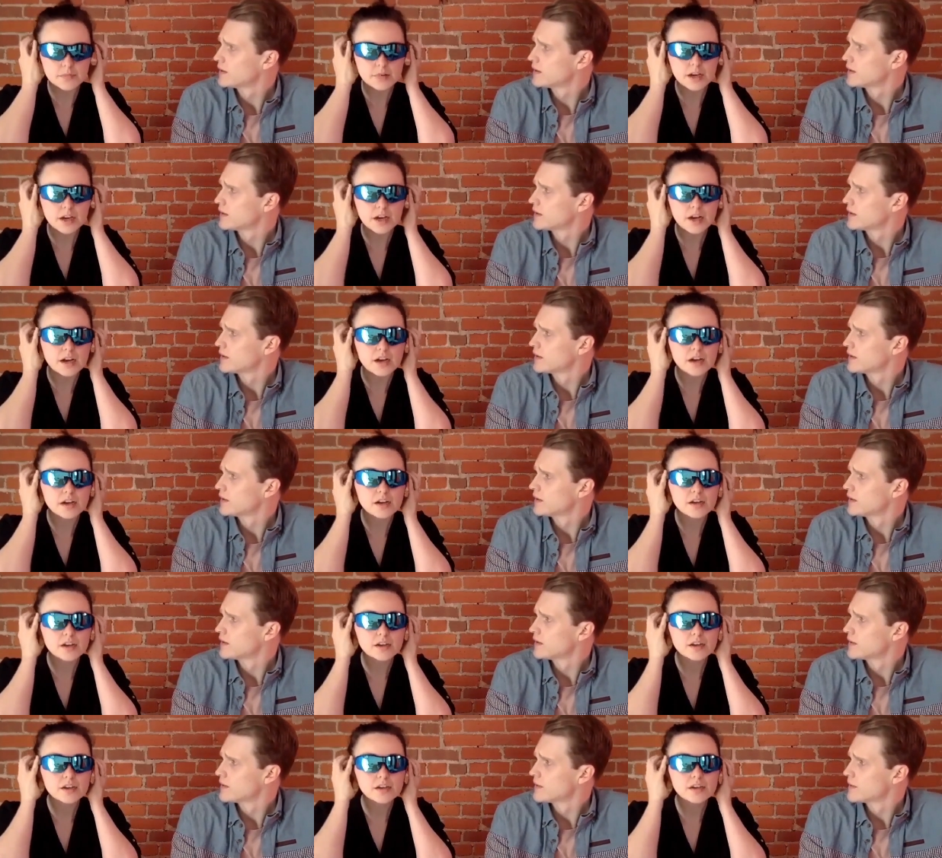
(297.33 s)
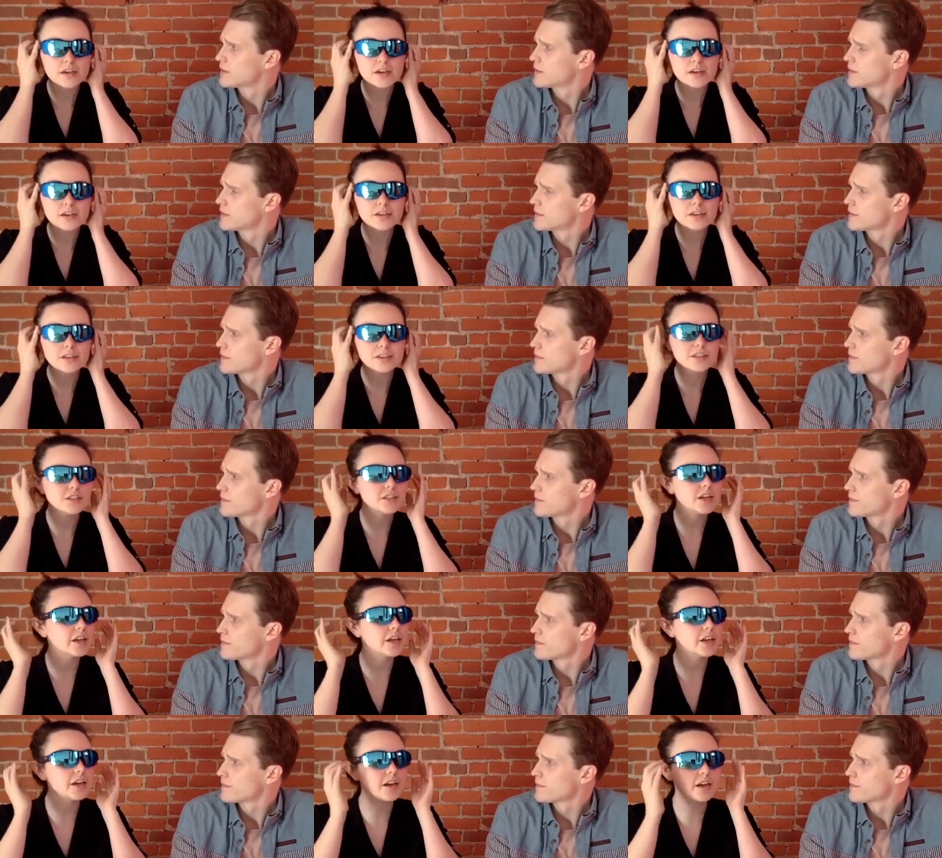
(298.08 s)
Speaker 1: Yeah,
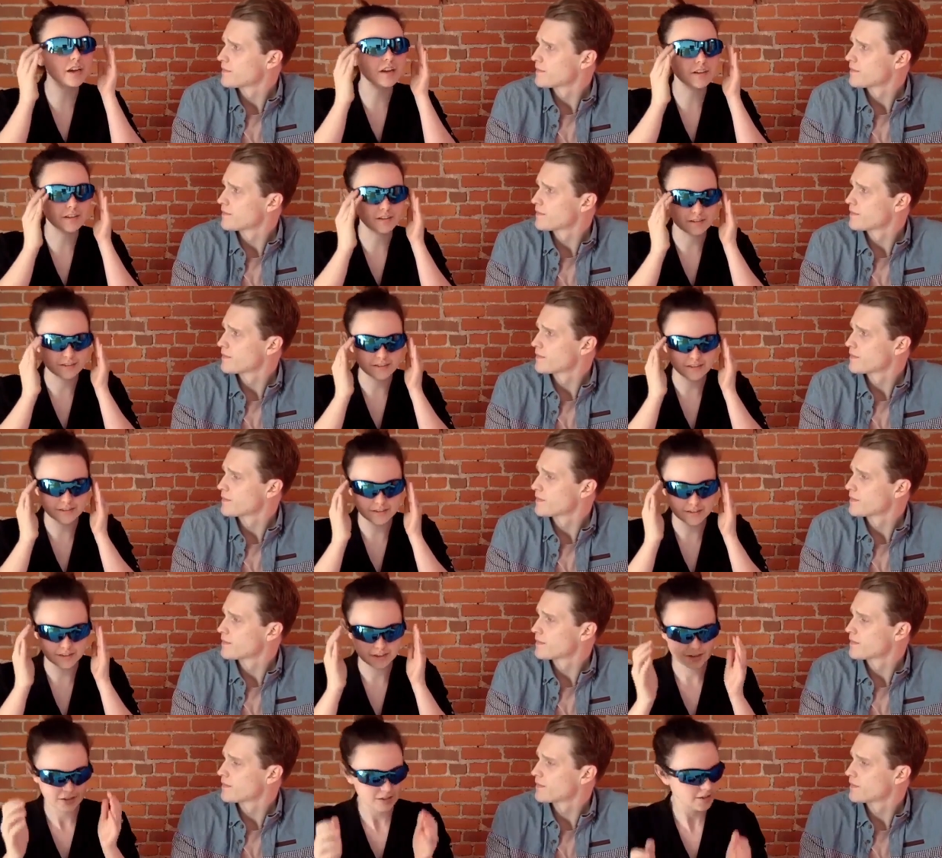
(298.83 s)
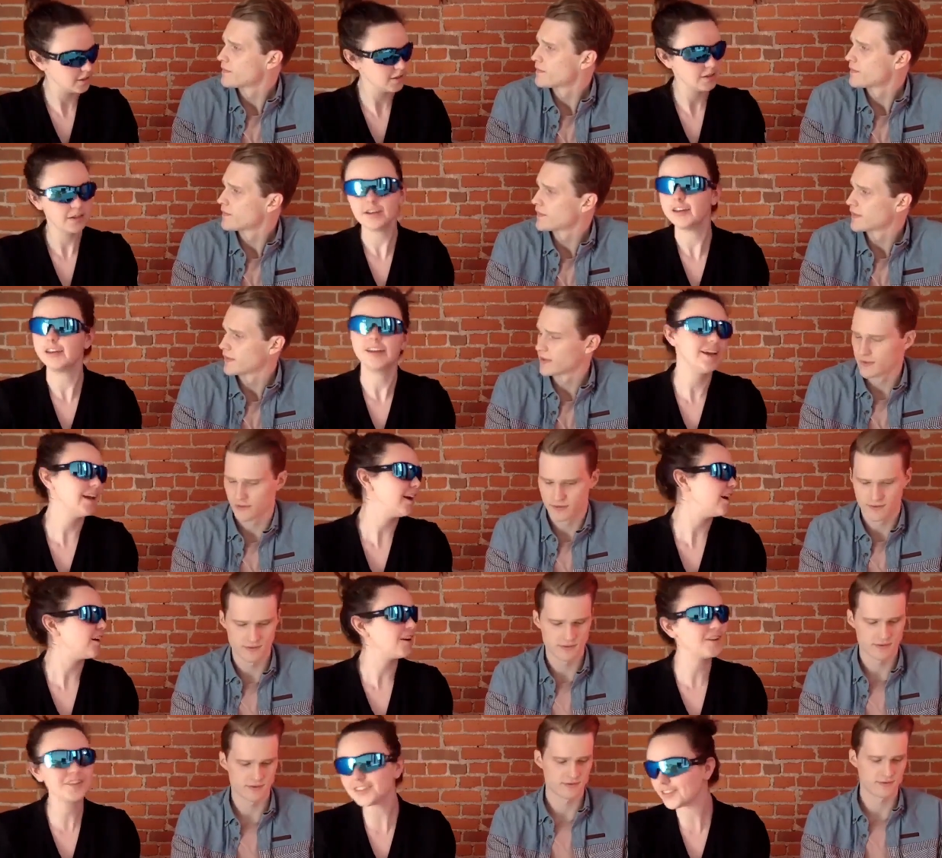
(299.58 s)
check it out.
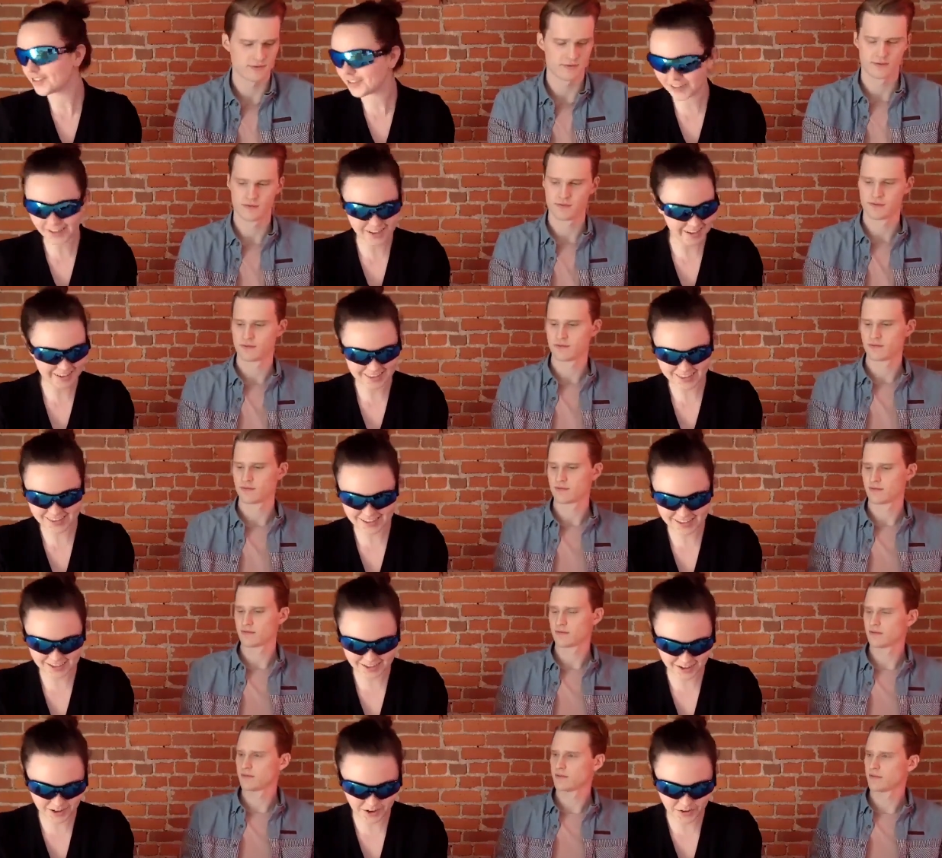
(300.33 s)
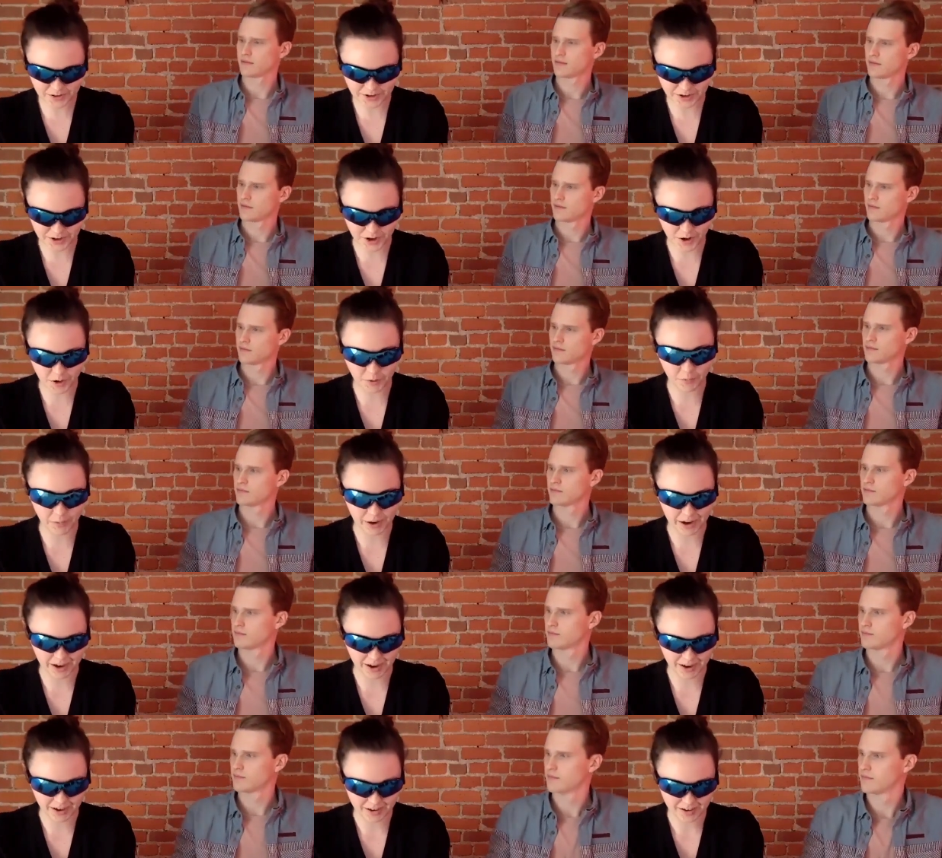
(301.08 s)
Yeah, also, like, these are going
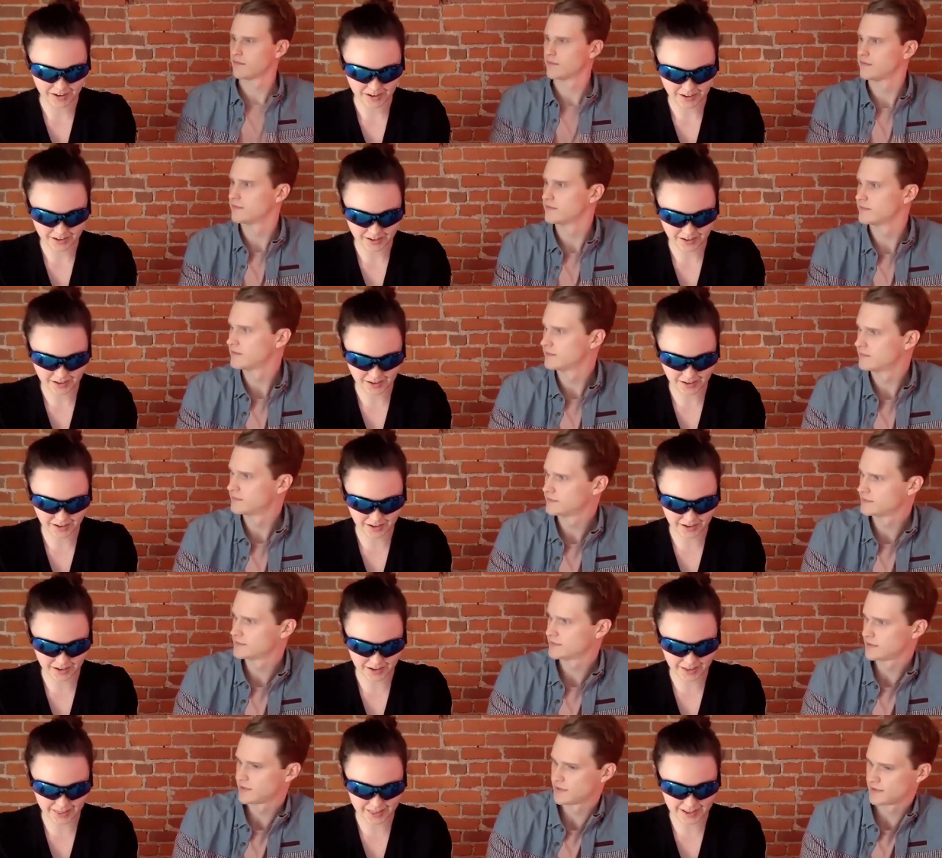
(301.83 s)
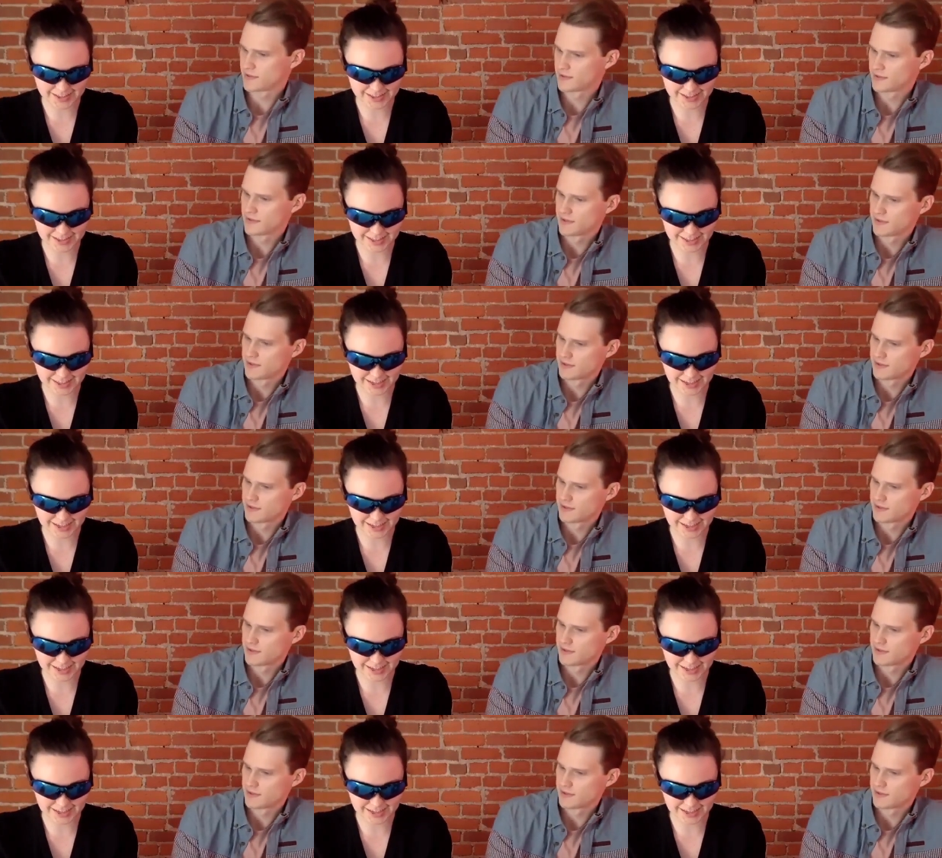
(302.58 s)
nowhere. That's